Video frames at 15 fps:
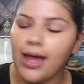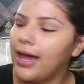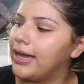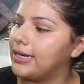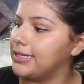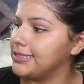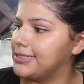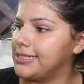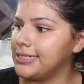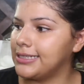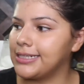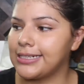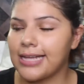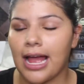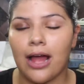and he
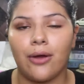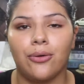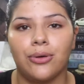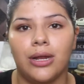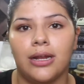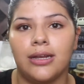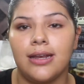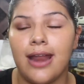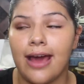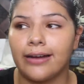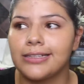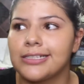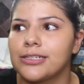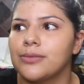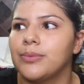sits down
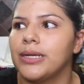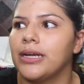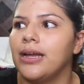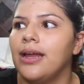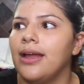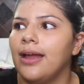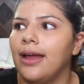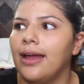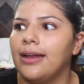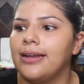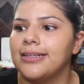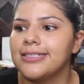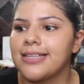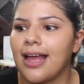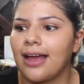next to me and
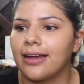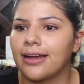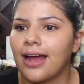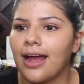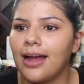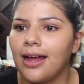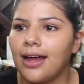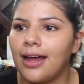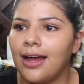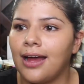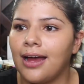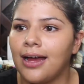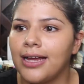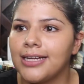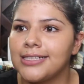he's like,
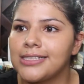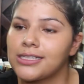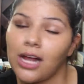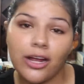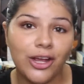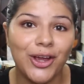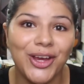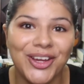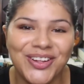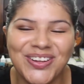I saw you